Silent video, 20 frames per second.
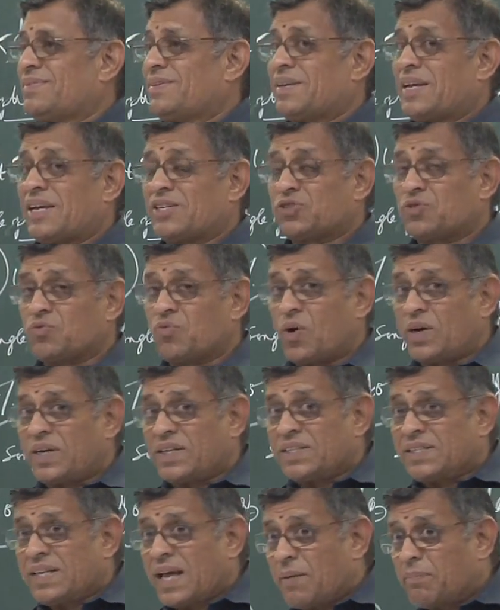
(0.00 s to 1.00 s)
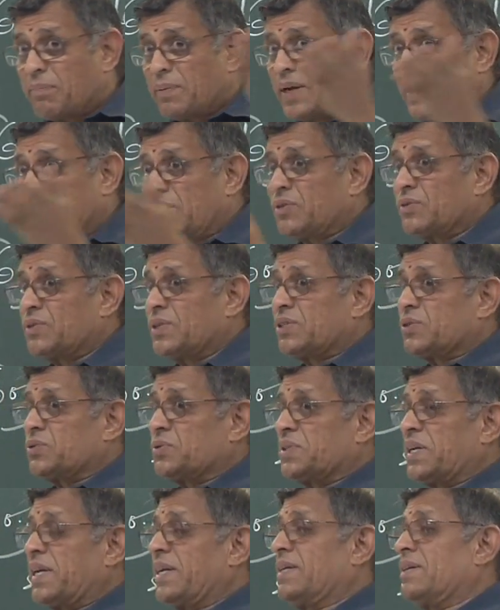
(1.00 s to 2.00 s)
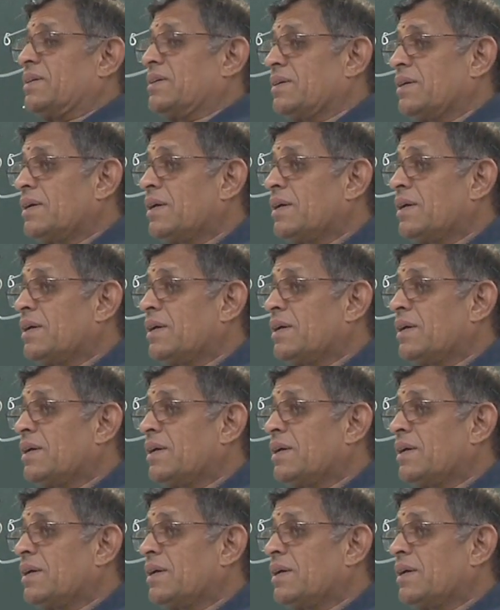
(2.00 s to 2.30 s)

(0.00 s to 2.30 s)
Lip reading: as to what is happening to that society.